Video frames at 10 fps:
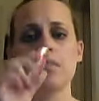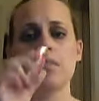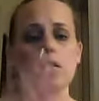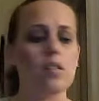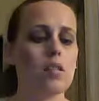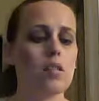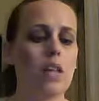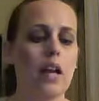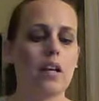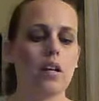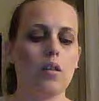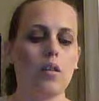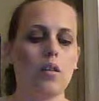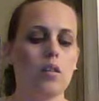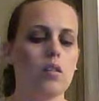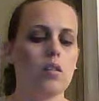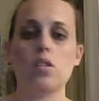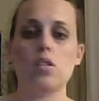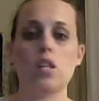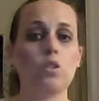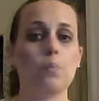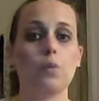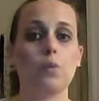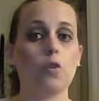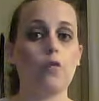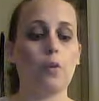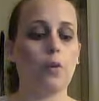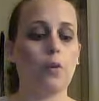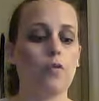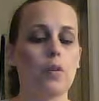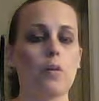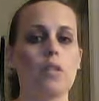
this is like such a beautiful perfume.